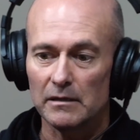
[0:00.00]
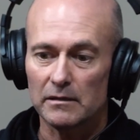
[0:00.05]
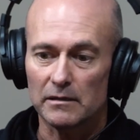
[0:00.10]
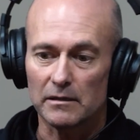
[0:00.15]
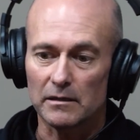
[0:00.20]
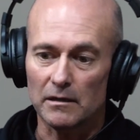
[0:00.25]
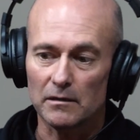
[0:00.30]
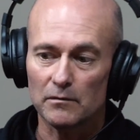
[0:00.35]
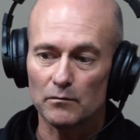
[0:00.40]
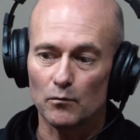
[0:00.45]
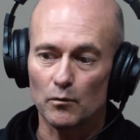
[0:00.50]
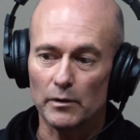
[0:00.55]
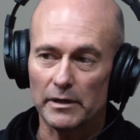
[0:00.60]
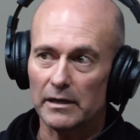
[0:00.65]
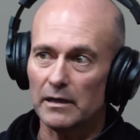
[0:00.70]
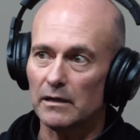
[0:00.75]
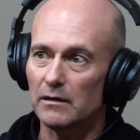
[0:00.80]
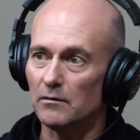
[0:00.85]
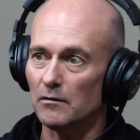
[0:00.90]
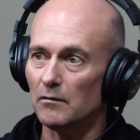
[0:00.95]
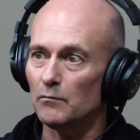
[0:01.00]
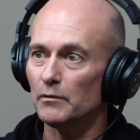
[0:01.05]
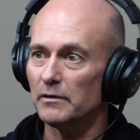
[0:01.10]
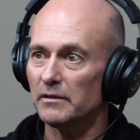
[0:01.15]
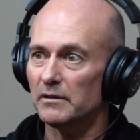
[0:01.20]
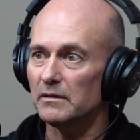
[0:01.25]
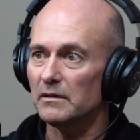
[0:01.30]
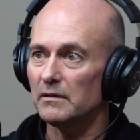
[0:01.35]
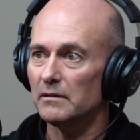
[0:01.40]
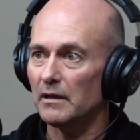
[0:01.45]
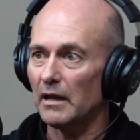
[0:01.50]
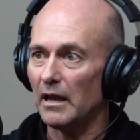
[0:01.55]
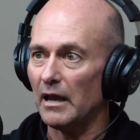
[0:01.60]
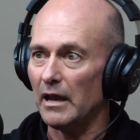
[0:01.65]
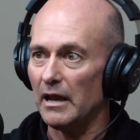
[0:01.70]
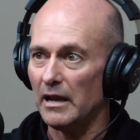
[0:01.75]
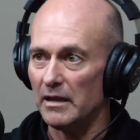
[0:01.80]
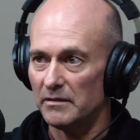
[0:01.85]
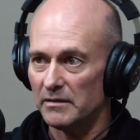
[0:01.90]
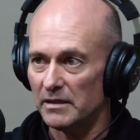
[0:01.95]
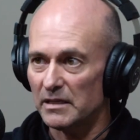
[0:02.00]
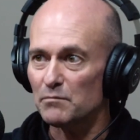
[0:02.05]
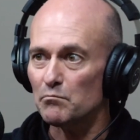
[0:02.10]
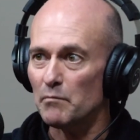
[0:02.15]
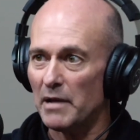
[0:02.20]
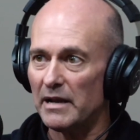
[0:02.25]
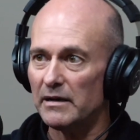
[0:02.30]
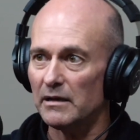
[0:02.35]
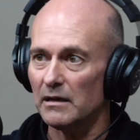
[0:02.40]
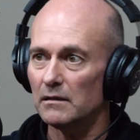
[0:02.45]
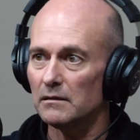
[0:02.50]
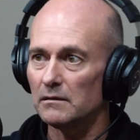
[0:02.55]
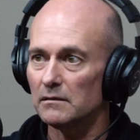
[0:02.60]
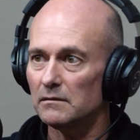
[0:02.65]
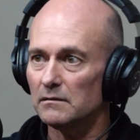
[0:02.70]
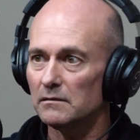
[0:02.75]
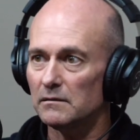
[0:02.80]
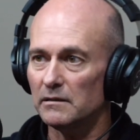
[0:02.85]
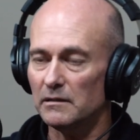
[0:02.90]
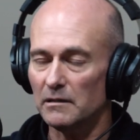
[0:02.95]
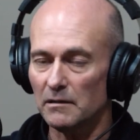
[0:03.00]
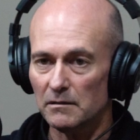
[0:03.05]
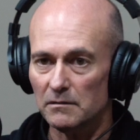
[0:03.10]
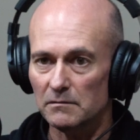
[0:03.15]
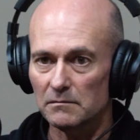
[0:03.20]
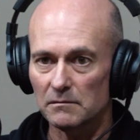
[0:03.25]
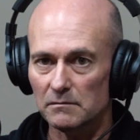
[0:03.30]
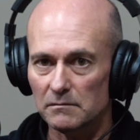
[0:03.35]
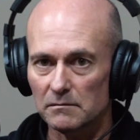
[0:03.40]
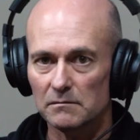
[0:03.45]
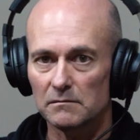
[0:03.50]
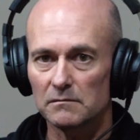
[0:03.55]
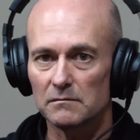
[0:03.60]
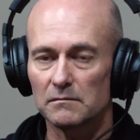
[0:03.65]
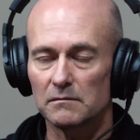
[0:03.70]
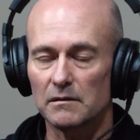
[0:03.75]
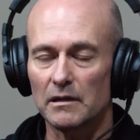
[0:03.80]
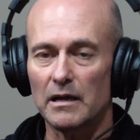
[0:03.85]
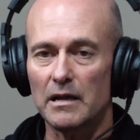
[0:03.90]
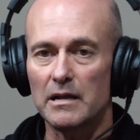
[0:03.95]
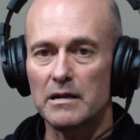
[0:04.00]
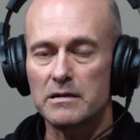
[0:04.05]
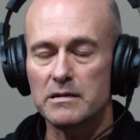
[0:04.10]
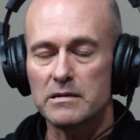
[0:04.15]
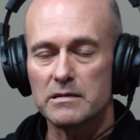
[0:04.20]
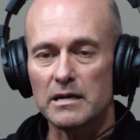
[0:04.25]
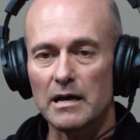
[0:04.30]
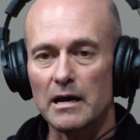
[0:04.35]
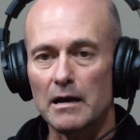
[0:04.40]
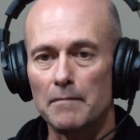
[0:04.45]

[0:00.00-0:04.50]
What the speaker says: we're getting on with it in this manner, and